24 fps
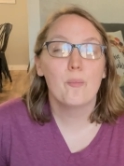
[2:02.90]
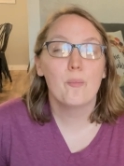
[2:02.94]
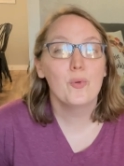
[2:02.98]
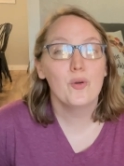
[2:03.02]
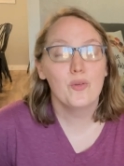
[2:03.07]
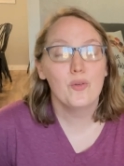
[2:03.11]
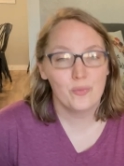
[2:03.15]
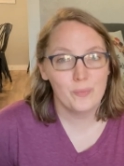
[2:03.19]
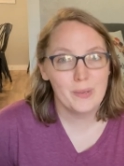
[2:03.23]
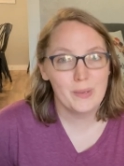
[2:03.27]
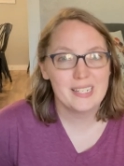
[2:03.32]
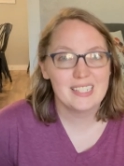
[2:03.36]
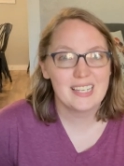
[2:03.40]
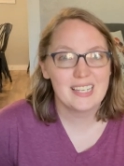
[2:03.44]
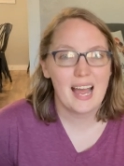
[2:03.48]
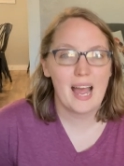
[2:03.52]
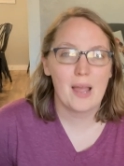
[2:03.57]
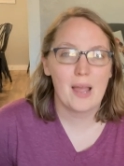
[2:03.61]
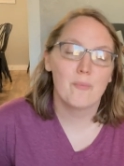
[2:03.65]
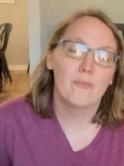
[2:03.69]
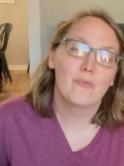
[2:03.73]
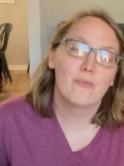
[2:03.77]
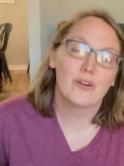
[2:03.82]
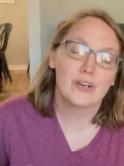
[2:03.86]
movement
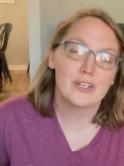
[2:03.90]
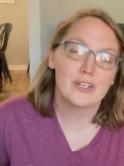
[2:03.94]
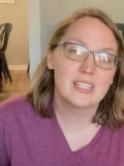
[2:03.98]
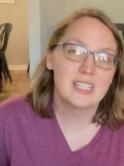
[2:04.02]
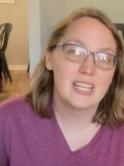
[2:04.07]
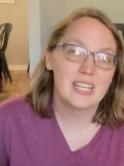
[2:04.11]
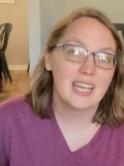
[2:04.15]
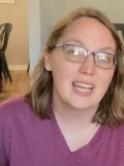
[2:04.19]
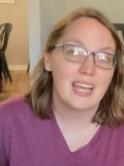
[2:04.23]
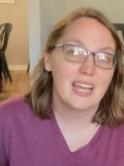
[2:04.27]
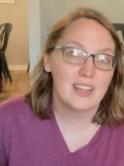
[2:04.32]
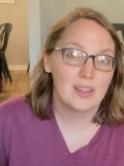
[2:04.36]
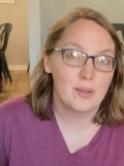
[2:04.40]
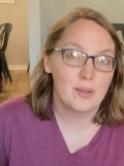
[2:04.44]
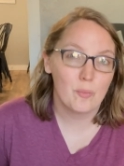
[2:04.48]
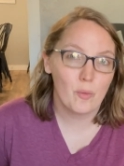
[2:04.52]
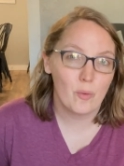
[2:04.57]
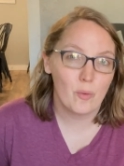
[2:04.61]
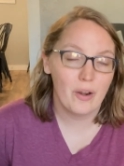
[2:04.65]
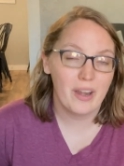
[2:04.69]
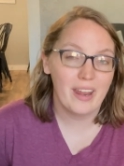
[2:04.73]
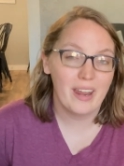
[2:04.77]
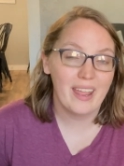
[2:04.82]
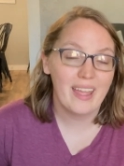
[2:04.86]
time first thing in the
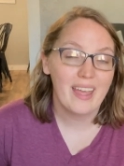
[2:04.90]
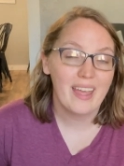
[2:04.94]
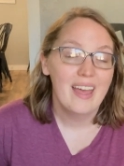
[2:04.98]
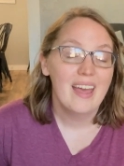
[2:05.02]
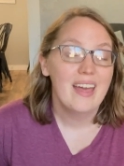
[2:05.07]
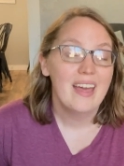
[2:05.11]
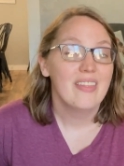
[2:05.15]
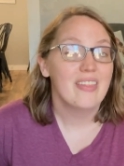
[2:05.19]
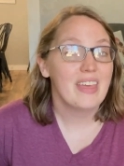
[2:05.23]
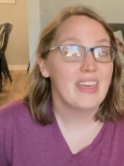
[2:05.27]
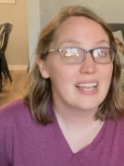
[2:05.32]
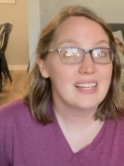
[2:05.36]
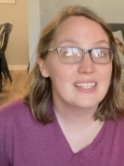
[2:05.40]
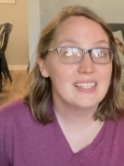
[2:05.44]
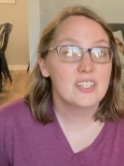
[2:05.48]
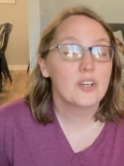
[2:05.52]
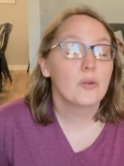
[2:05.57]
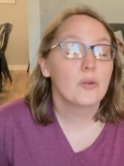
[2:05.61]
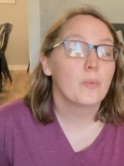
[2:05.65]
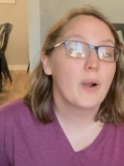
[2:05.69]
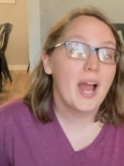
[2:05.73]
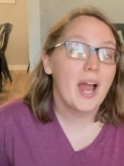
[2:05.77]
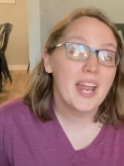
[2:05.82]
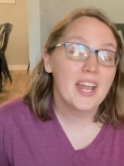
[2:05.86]
morning, thanks
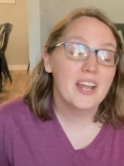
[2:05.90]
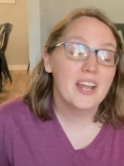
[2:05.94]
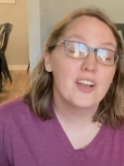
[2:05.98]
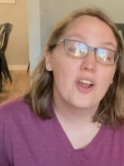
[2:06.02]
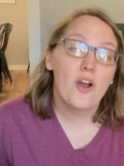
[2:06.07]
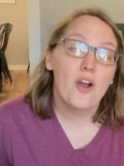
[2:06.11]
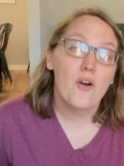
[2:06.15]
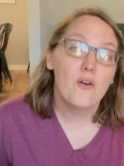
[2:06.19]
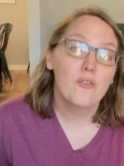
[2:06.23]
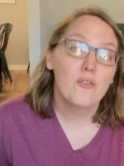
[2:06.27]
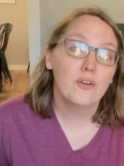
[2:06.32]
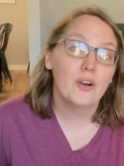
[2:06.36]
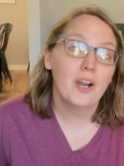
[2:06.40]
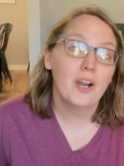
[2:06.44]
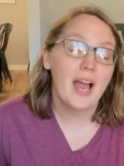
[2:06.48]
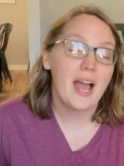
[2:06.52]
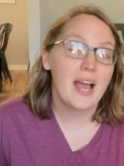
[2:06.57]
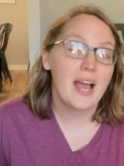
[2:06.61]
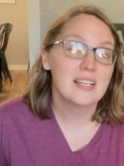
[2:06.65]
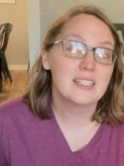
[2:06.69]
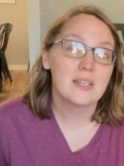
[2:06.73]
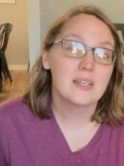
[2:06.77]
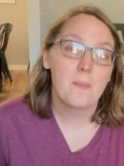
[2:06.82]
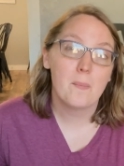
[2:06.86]
to Ryan over
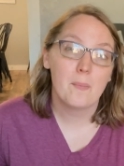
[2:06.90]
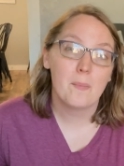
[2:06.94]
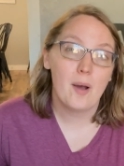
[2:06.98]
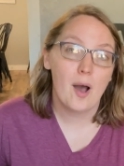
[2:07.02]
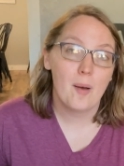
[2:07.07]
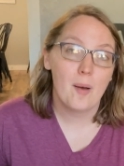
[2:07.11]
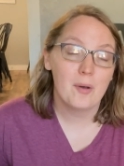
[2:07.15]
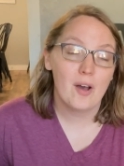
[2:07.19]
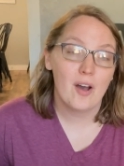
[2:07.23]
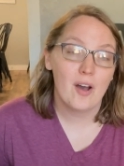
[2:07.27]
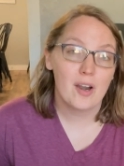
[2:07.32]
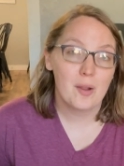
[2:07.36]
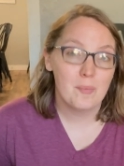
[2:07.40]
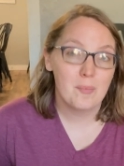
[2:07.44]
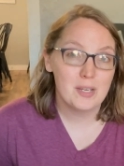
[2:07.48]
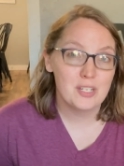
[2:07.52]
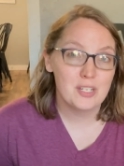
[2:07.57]
at Mama on a